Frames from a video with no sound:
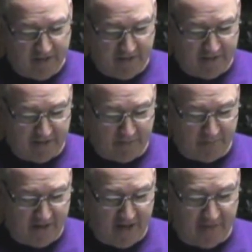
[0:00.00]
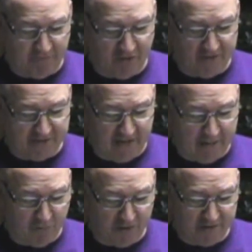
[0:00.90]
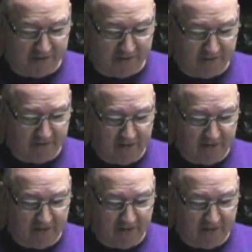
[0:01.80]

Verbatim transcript: Um, and for the same reason,